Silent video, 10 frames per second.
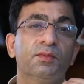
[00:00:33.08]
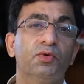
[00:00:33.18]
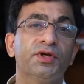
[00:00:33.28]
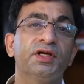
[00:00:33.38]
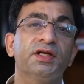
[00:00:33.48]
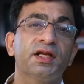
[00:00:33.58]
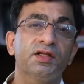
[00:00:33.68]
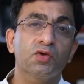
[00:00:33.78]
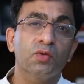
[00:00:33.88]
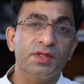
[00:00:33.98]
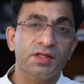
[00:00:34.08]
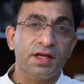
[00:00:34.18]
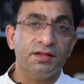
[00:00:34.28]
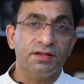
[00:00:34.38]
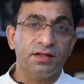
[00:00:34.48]
putting a telescope
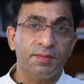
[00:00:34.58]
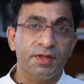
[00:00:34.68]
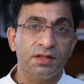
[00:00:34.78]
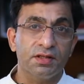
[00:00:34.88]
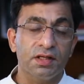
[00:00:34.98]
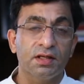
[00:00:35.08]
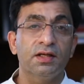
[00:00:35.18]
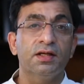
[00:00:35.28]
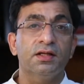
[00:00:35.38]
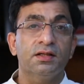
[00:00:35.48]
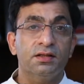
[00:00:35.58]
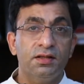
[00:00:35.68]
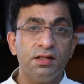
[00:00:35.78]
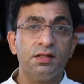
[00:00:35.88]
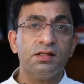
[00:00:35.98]
inside the tummy and seeing.
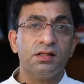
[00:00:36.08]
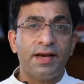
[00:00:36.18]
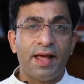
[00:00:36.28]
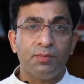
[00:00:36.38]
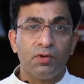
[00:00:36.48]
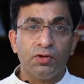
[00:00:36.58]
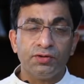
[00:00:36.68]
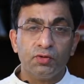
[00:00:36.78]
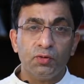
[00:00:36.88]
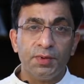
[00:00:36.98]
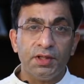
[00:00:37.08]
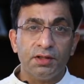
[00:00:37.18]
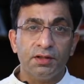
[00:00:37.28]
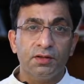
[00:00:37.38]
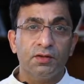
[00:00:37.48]
This is laparoscopy,
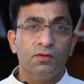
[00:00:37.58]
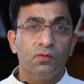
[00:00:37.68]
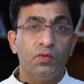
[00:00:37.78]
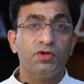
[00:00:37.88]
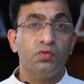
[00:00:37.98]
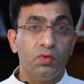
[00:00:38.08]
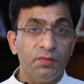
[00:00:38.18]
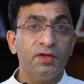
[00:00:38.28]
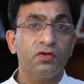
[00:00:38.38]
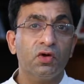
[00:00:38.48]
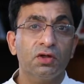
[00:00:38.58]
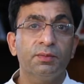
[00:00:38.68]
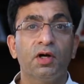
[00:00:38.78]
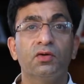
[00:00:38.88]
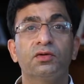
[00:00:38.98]
which we will talk
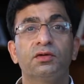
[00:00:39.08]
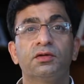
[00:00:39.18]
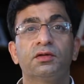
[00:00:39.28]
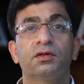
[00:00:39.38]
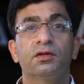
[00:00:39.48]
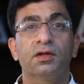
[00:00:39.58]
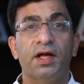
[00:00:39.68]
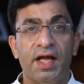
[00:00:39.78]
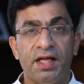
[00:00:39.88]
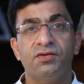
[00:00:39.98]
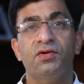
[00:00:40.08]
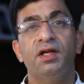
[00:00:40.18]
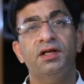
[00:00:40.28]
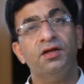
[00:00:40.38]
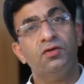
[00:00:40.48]
about as
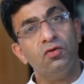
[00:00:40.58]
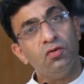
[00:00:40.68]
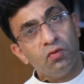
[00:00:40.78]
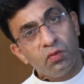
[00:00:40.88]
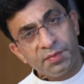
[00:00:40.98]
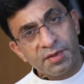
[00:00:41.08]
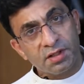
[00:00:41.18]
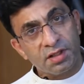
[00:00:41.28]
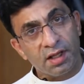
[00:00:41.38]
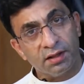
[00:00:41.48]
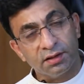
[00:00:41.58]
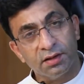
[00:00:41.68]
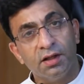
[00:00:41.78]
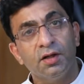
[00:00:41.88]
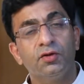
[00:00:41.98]
related to women's health.
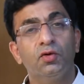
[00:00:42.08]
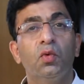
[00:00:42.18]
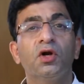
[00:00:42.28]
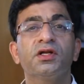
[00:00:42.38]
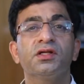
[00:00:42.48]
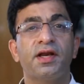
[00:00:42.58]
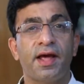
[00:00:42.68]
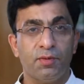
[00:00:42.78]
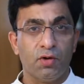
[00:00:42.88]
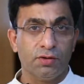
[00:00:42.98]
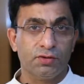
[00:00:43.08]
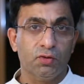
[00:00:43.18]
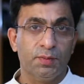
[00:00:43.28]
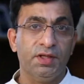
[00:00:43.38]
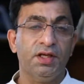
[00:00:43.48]
So what is
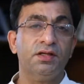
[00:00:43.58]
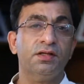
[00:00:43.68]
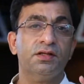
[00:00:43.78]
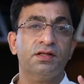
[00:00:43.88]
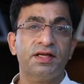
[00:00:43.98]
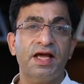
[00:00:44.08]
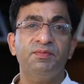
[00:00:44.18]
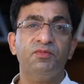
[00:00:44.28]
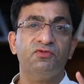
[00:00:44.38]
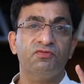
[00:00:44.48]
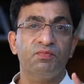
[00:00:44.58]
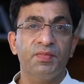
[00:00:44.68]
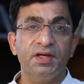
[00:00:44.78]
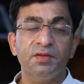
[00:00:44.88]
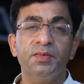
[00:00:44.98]
laparoscopy? It is a type of
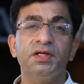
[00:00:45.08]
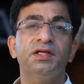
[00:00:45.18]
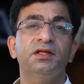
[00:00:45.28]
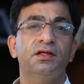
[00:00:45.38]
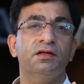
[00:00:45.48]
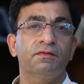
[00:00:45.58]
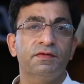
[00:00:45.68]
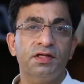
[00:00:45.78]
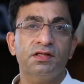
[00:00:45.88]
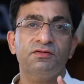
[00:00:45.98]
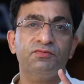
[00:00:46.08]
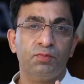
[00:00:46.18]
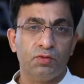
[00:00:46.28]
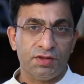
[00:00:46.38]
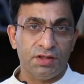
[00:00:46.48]
minimally invasive
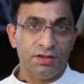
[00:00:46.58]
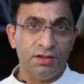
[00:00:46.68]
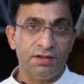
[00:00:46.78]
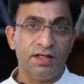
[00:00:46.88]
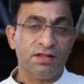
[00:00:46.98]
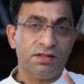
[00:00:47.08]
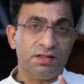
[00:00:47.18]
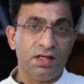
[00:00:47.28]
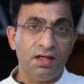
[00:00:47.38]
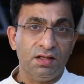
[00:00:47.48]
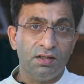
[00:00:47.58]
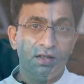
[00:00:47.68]
procedure that is done